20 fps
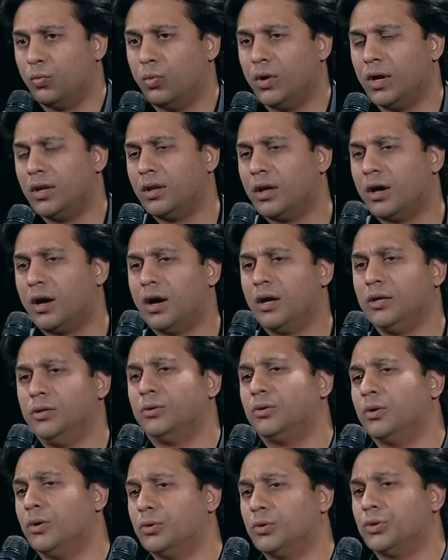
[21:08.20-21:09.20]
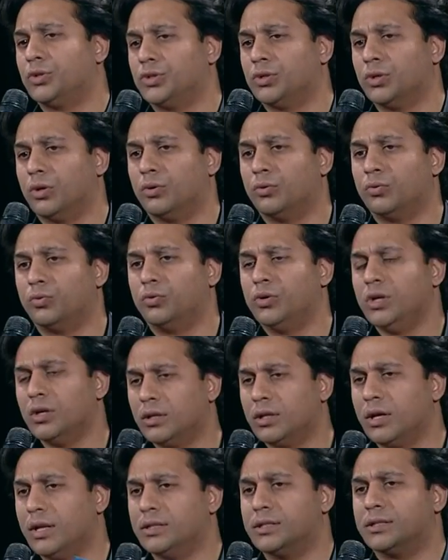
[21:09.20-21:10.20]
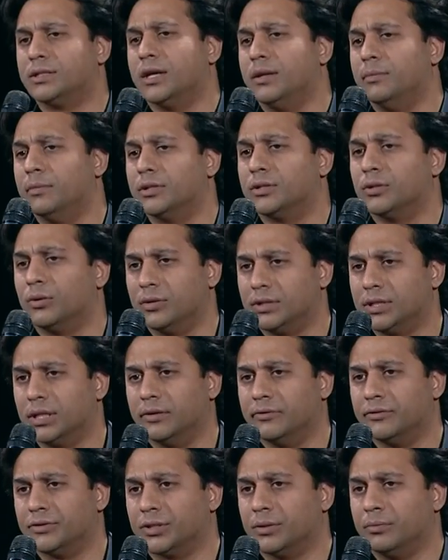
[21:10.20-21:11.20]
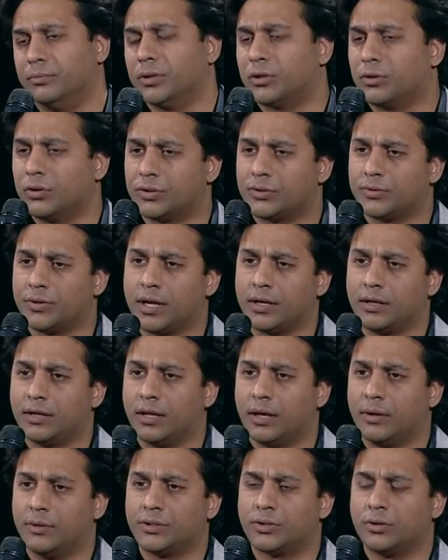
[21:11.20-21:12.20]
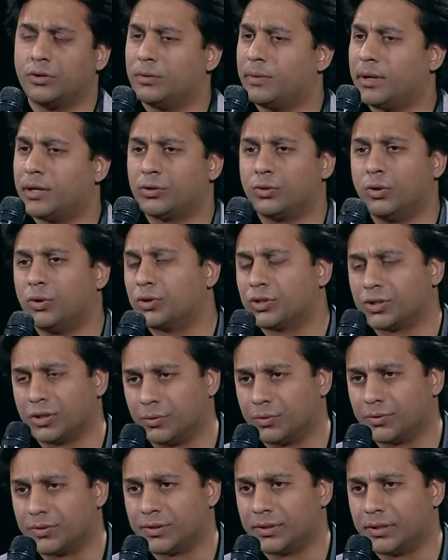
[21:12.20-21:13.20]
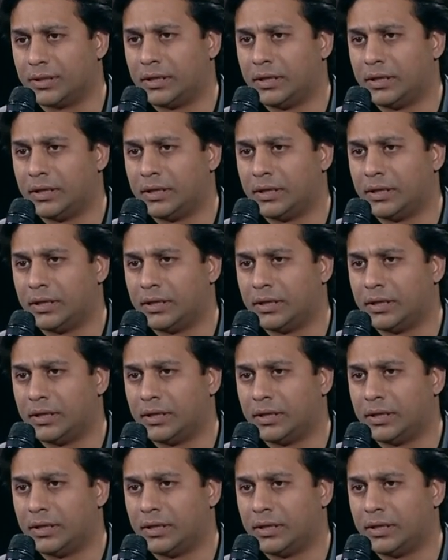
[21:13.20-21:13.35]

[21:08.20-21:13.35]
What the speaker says: When are you going to show real entertainment on television? Because right now it's all about talk shows.